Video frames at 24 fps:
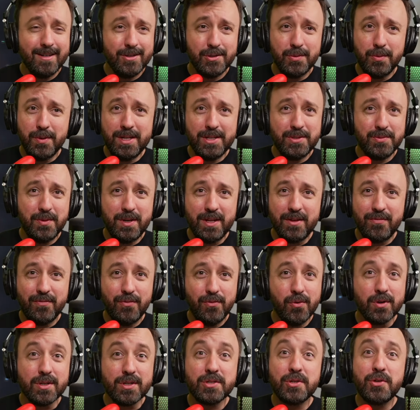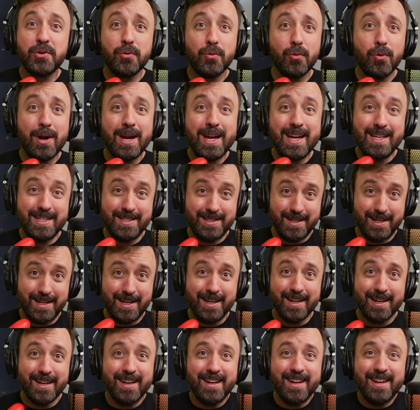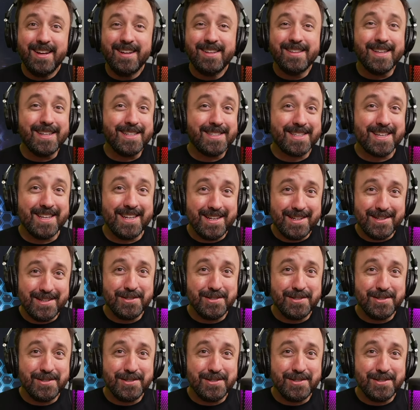2024 is crazy. Let's get